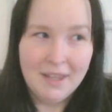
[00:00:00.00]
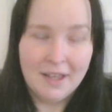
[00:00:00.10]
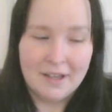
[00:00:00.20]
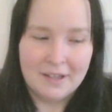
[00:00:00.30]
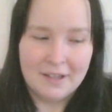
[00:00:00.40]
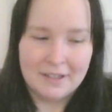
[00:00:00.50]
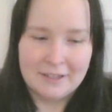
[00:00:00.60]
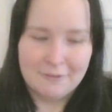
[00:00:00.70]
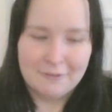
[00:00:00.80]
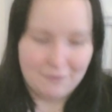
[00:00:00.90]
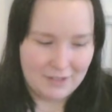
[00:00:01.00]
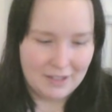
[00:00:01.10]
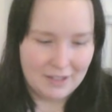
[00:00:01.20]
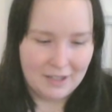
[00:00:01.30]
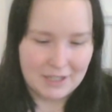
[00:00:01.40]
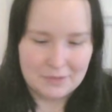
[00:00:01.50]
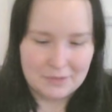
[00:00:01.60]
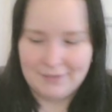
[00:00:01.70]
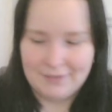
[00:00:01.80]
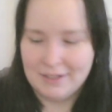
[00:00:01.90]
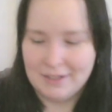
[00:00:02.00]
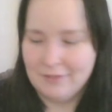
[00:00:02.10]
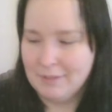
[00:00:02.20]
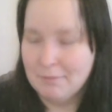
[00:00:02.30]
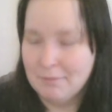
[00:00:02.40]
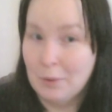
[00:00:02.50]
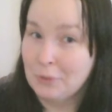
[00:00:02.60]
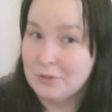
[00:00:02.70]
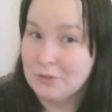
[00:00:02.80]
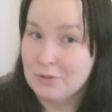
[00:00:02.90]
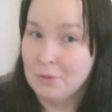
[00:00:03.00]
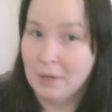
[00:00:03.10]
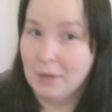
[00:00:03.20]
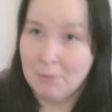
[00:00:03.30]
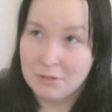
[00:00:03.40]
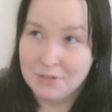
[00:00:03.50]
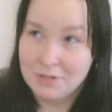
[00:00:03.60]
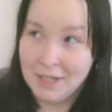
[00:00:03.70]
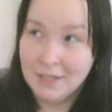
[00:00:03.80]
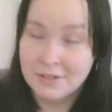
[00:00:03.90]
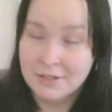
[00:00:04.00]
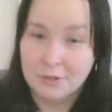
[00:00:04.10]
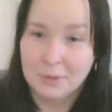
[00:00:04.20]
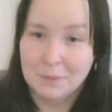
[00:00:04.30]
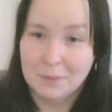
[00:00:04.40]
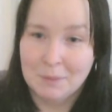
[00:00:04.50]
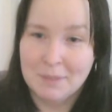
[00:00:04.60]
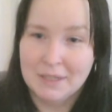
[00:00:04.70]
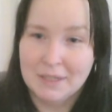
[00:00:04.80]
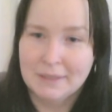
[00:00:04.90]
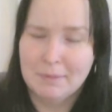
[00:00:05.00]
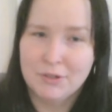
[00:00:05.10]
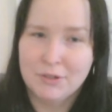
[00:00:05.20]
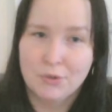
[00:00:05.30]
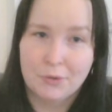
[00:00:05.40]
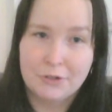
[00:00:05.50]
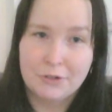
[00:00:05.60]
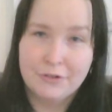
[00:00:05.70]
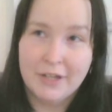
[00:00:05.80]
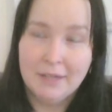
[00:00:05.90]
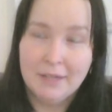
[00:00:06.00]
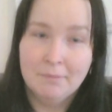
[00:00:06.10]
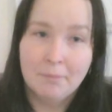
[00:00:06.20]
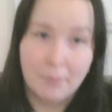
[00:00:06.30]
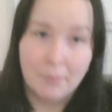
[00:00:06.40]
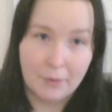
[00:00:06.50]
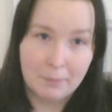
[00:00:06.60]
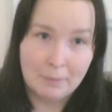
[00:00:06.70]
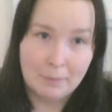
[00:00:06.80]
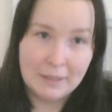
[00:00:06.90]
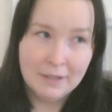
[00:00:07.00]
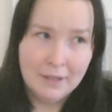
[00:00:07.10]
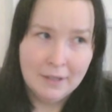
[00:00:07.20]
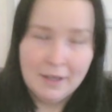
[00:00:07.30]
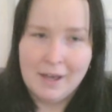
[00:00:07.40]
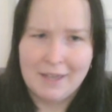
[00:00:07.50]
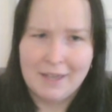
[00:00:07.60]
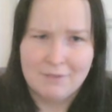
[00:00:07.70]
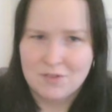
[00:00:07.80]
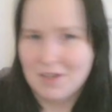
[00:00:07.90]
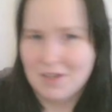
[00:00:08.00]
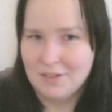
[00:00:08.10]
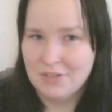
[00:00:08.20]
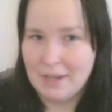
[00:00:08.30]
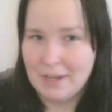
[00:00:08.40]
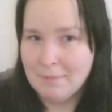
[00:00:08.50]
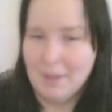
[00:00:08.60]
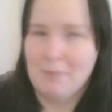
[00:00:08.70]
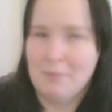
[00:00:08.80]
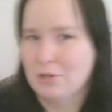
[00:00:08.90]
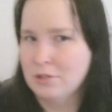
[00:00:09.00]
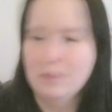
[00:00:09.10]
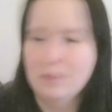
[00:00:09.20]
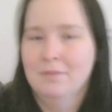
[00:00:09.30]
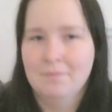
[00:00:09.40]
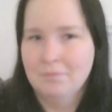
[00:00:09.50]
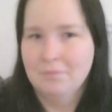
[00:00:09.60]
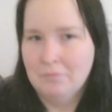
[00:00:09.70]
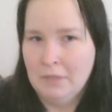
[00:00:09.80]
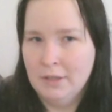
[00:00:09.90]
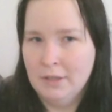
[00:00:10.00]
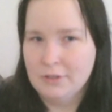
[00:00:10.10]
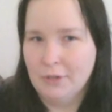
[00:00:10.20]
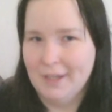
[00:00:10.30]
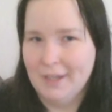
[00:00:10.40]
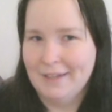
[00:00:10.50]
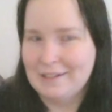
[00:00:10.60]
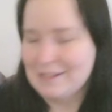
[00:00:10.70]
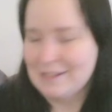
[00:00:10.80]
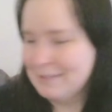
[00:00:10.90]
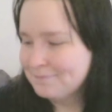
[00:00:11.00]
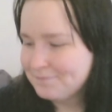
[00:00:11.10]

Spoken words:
I think I don't have anything more to talk about today, so it will be a little bit shorter today, probably. I haven't checked the time, I'm just talking endlessly.